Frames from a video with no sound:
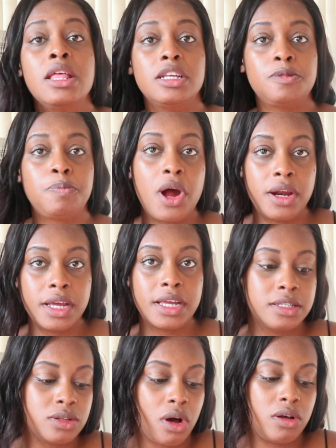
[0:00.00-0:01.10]
This product
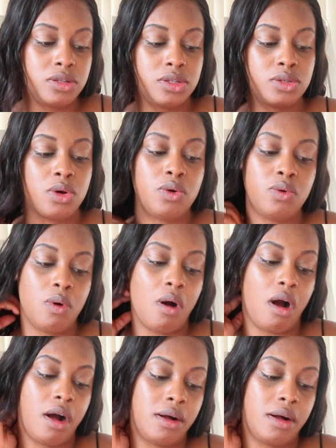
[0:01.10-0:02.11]
is also